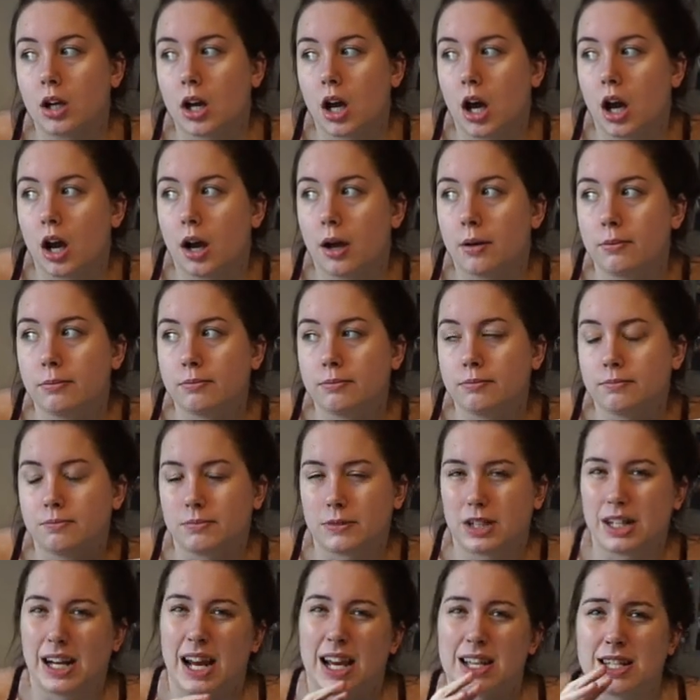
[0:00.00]

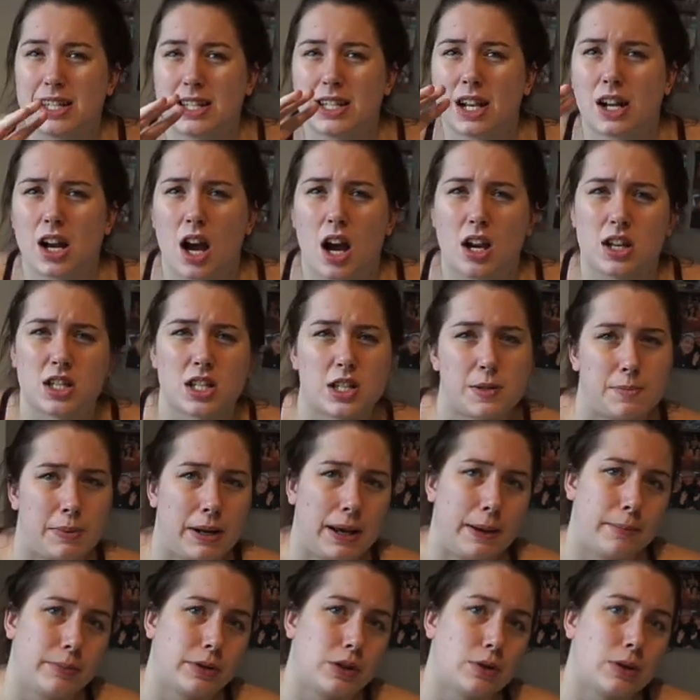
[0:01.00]
classes are kind of
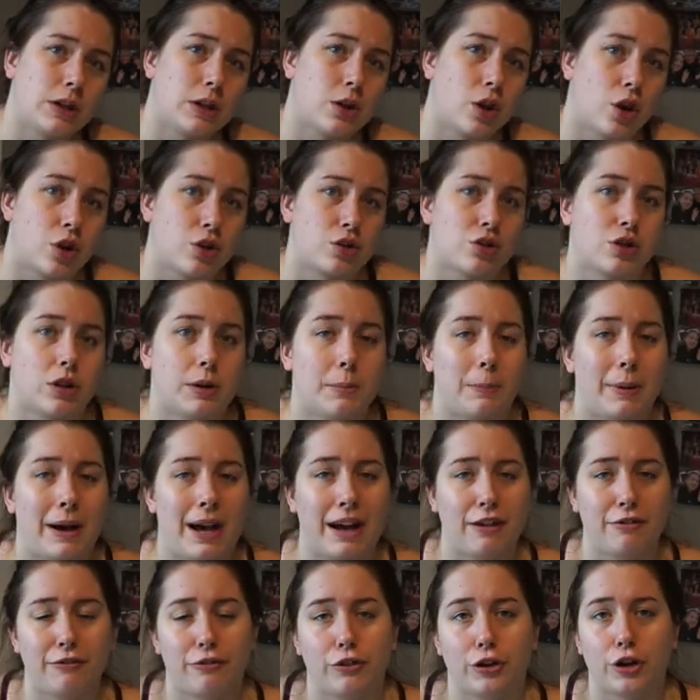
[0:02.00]
split between Cottrell and
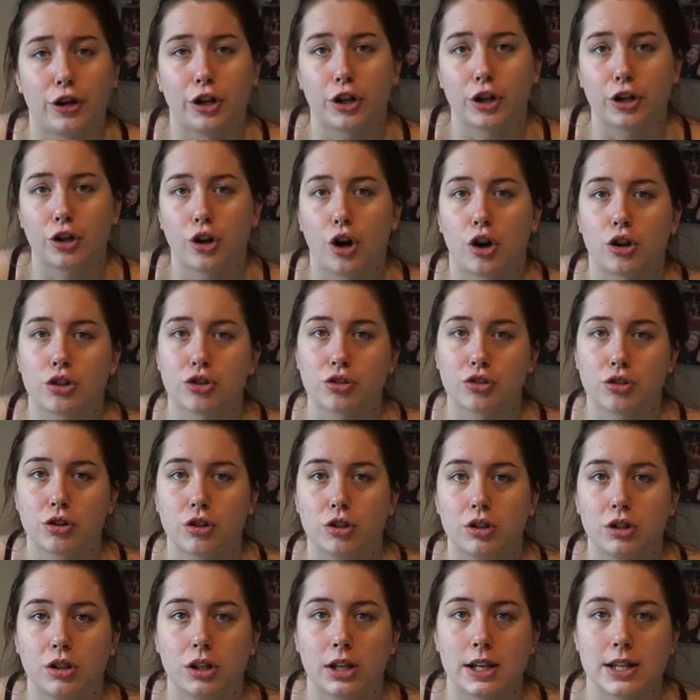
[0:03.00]
Pathfoot.
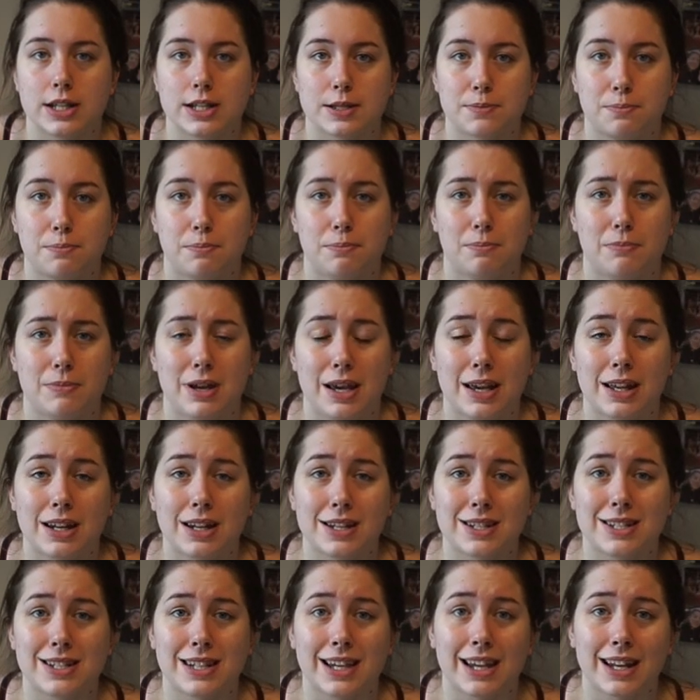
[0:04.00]
Cottrell is in
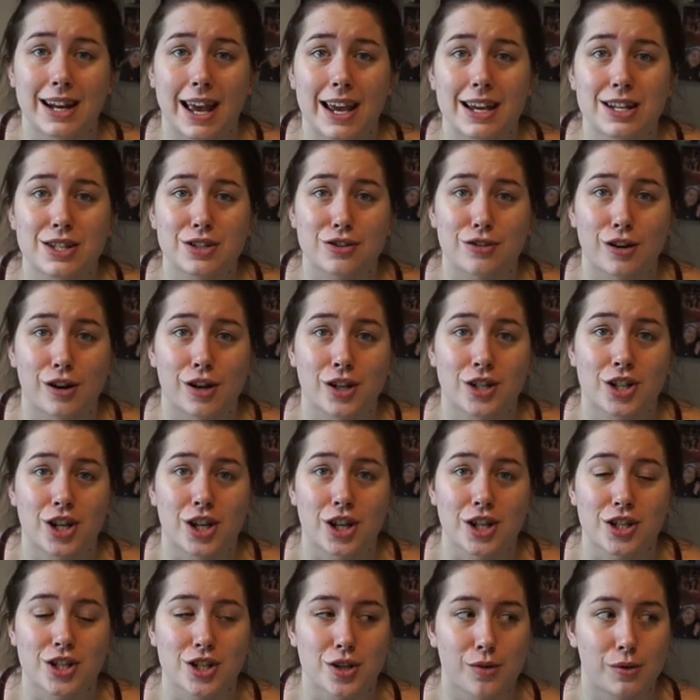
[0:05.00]
a DNA
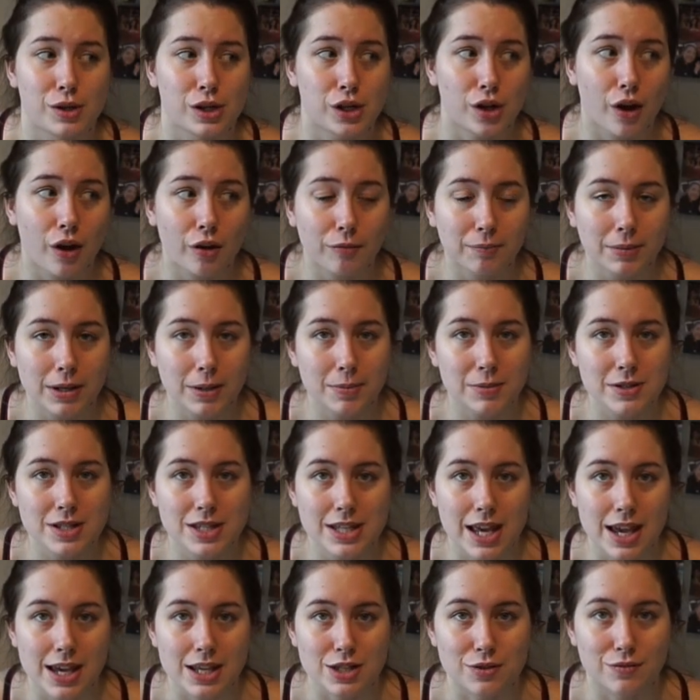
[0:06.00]
structure, so a lot of people
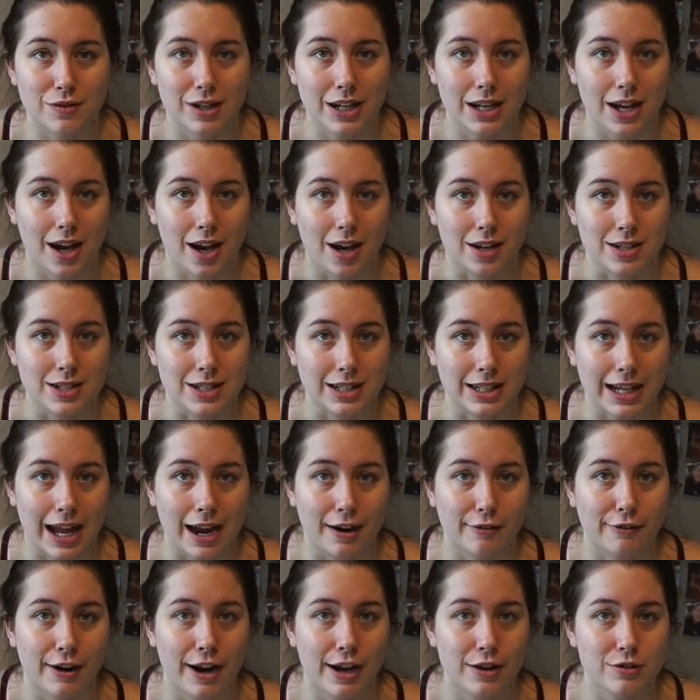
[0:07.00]
say it's really hard to
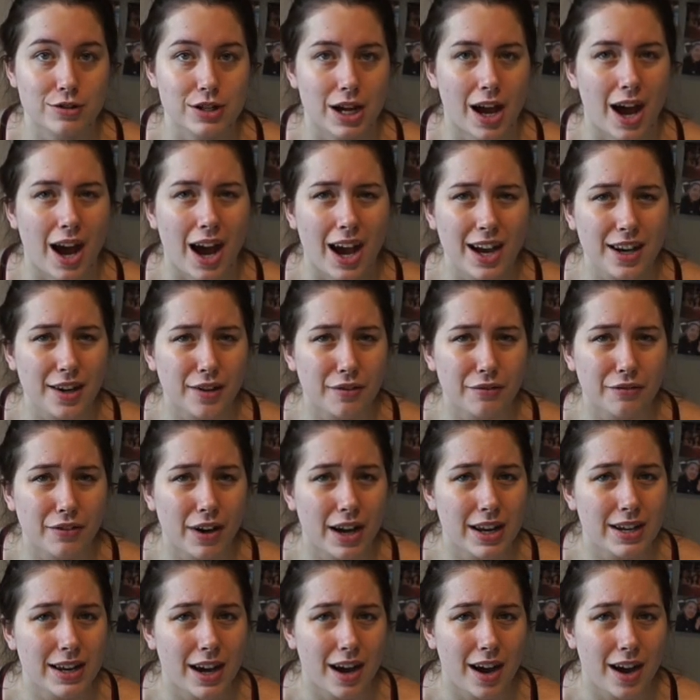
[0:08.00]
get around. I don't
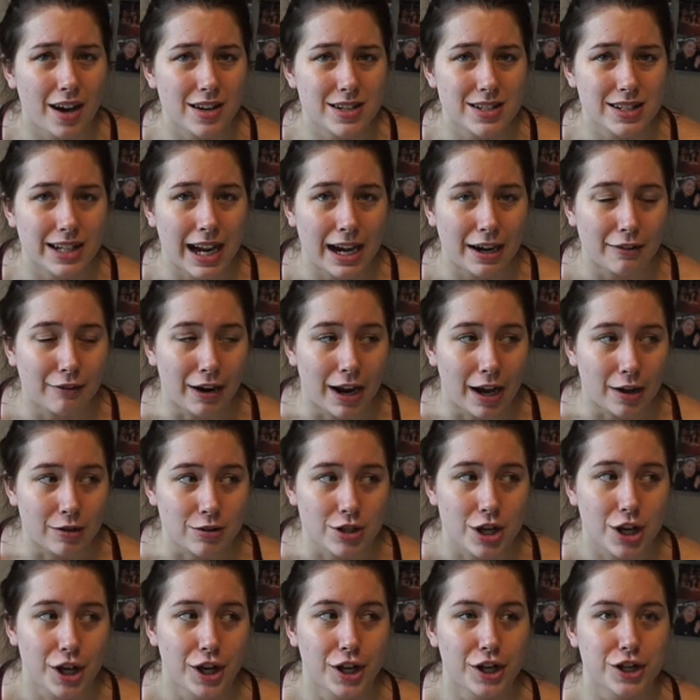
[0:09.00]
find it hard to get
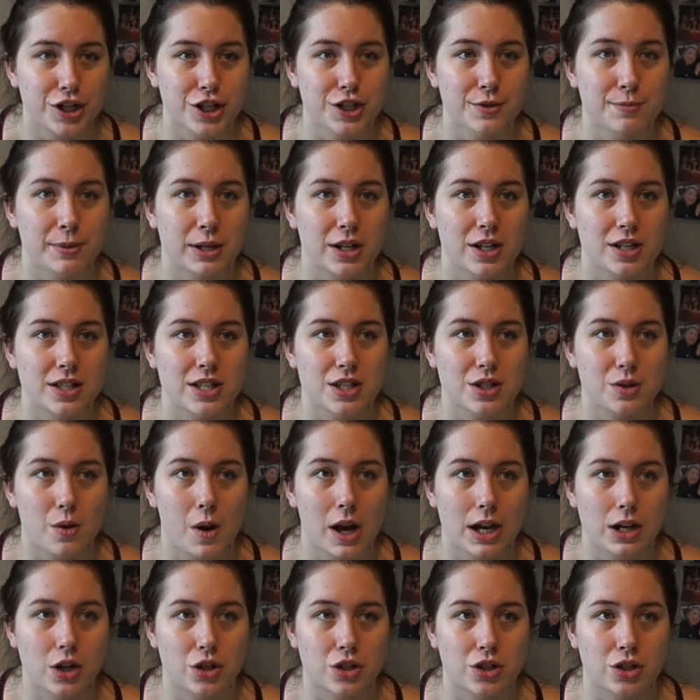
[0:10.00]
around, just because it's
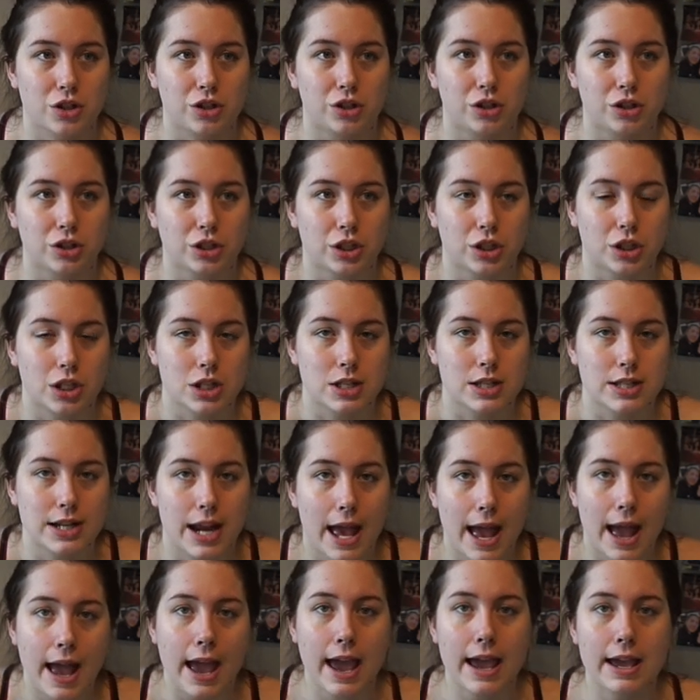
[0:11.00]
quite logical. There's an
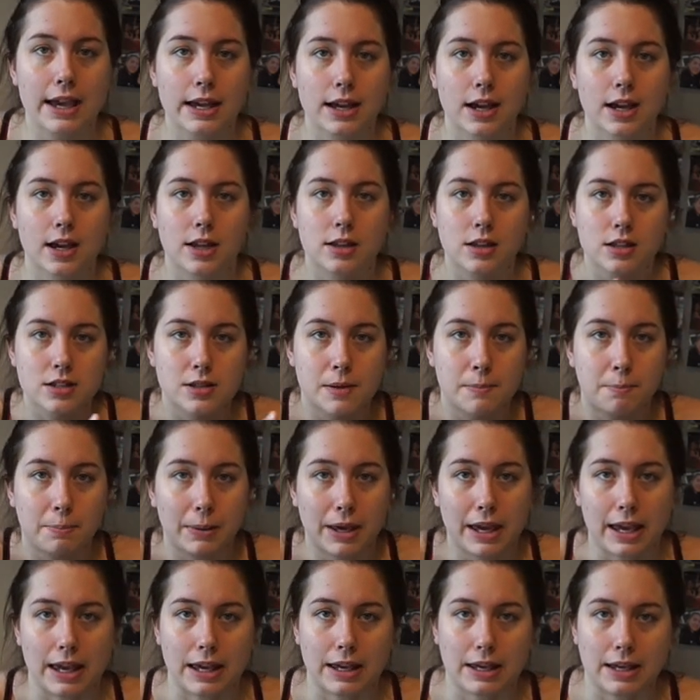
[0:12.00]
A and there's a
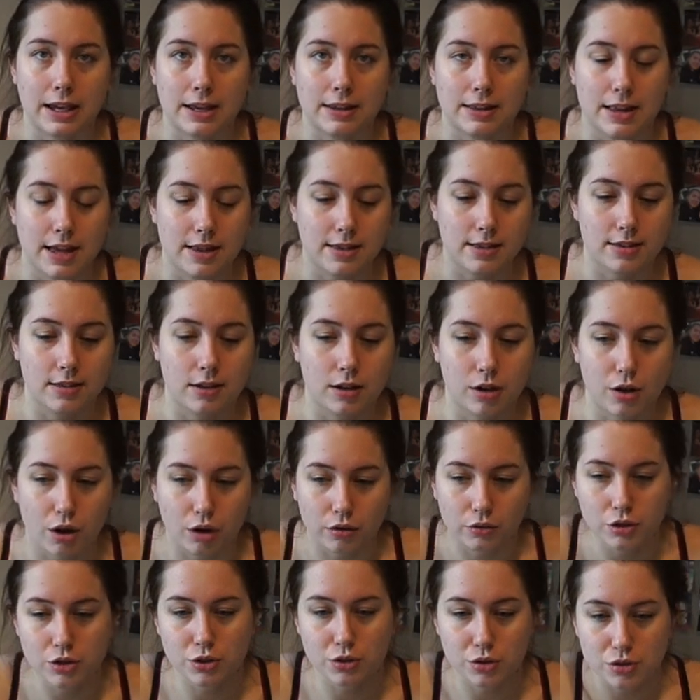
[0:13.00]
B, and then the
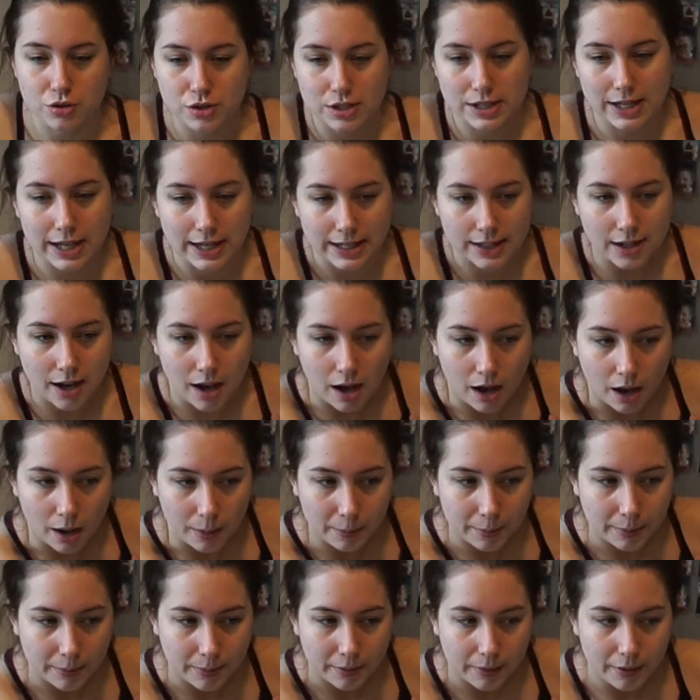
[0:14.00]
corridors link
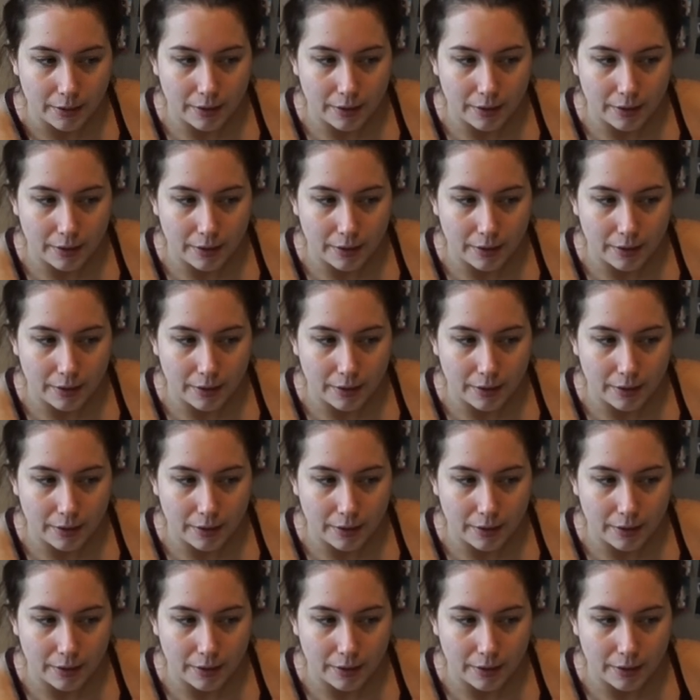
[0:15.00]
up,